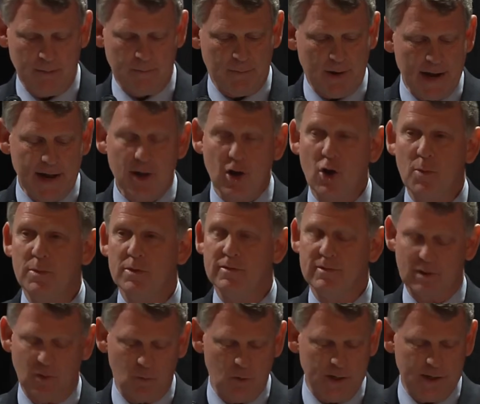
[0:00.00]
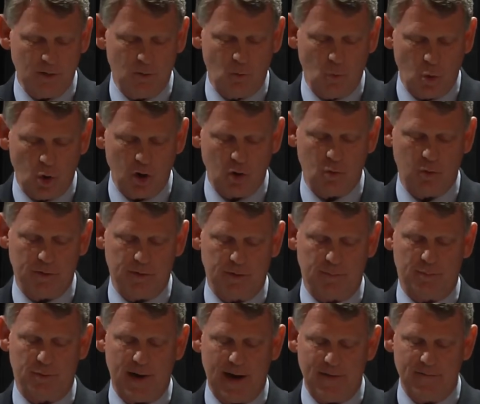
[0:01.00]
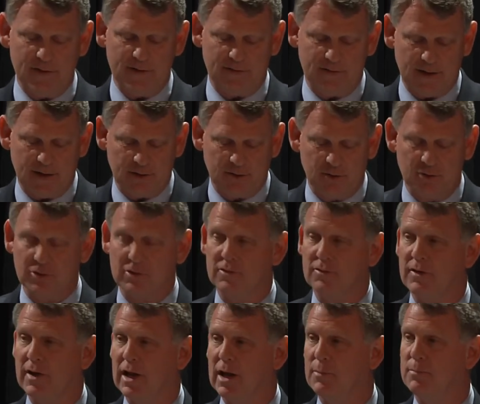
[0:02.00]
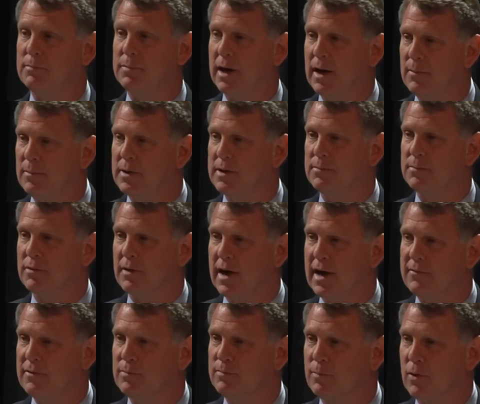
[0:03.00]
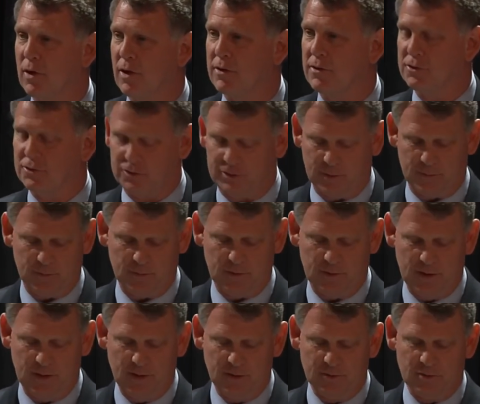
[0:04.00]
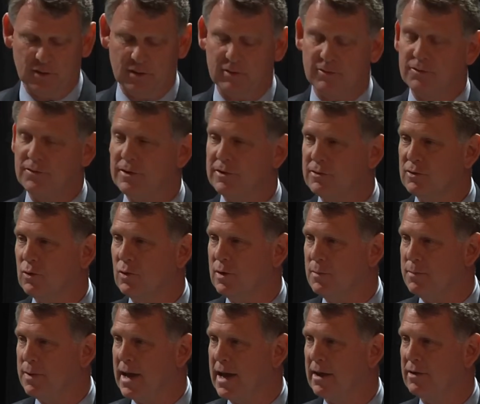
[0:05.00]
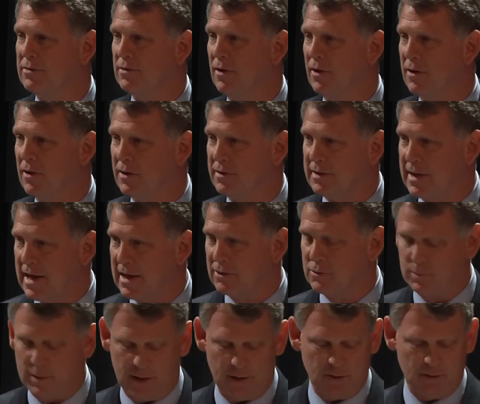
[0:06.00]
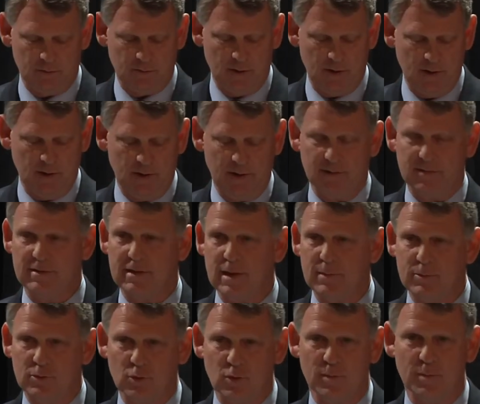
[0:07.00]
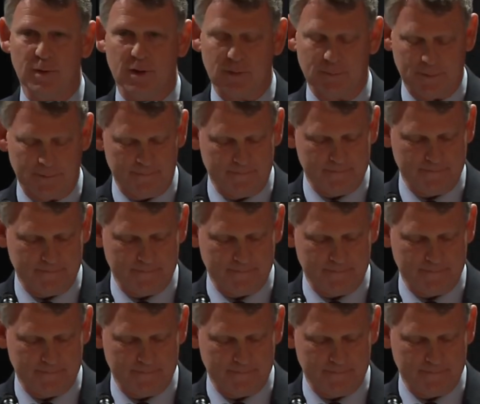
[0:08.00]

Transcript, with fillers: My hope is that we can work with the private sector to develop public private partnerships so that the fiscal impact on our taxpayers is kept to a minimum.